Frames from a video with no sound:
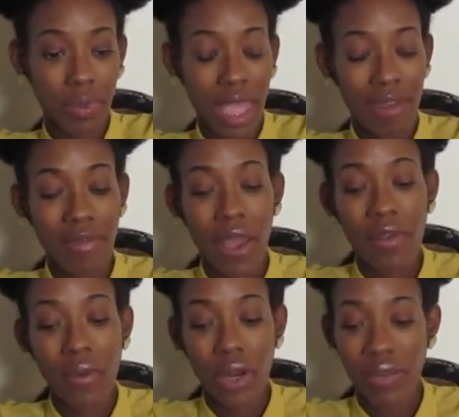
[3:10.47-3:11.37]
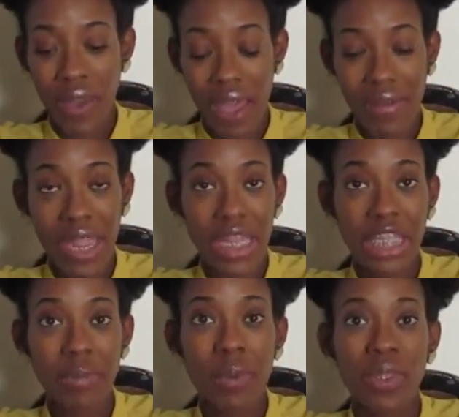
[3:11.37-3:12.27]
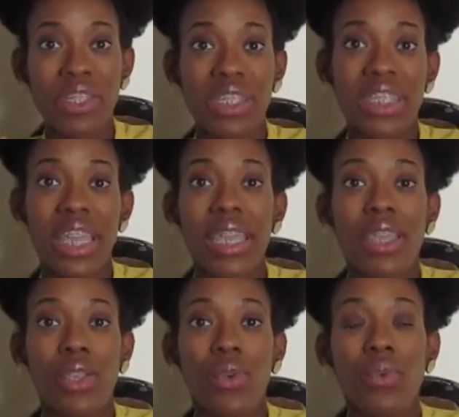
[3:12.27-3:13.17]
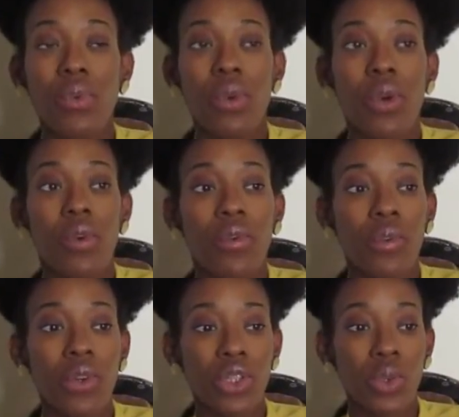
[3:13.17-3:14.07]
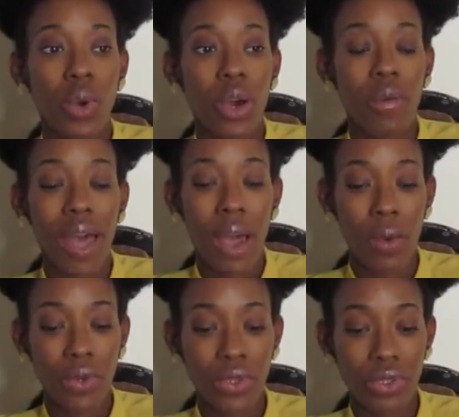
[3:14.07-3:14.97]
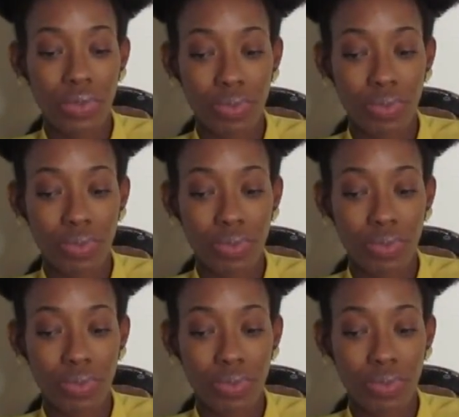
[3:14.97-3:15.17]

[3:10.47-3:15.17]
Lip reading: at 5:45, and it's supposed to stay in you for 12 hours.